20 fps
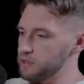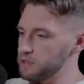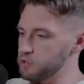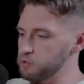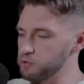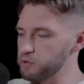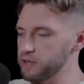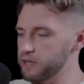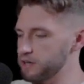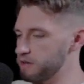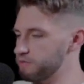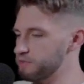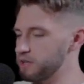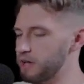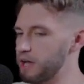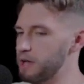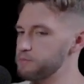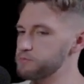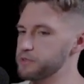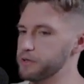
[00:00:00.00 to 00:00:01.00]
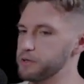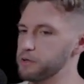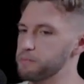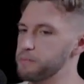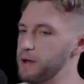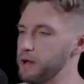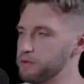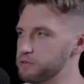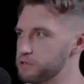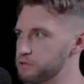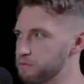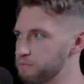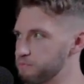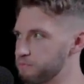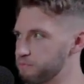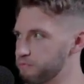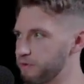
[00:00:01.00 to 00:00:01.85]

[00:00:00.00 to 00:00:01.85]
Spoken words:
you do that enough times, like you're bound to